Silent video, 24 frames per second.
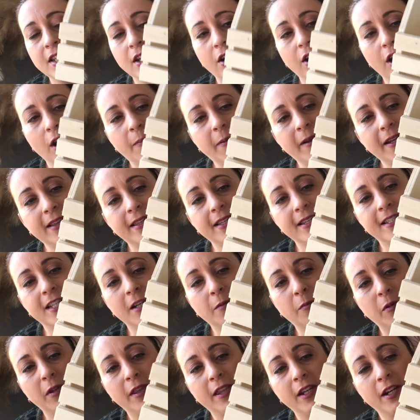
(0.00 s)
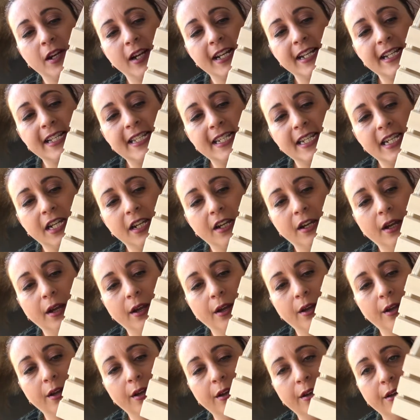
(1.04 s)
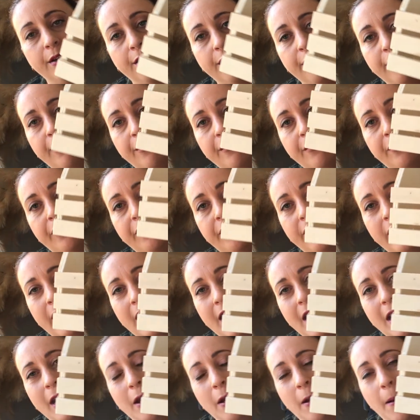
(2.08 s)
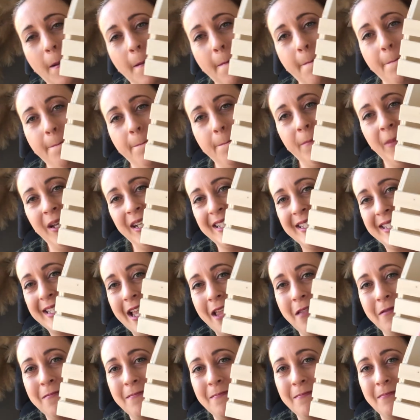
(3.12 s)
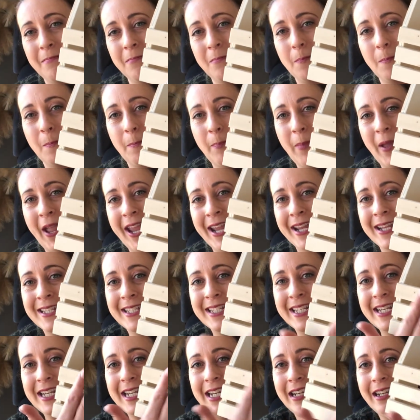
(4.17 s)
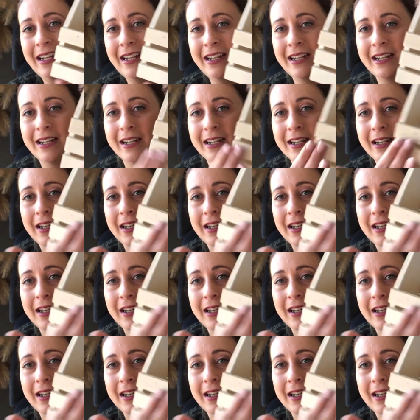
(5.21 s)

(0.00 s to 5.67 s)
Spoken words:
I picked this up with the idea of my son painting it,